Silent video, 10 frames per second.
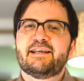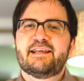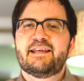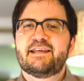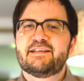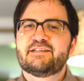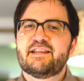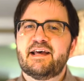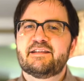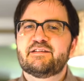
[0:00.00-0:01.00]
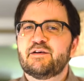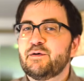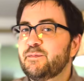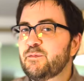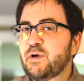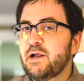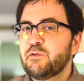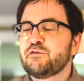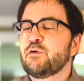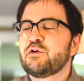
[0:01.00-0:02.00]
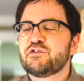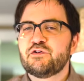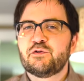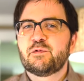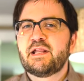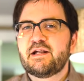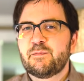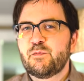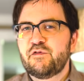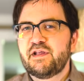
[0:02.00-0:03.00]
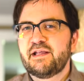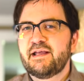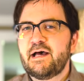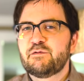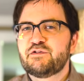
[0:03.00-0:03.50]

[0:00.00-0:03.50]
is that when I was 4 years old, we ended up moving out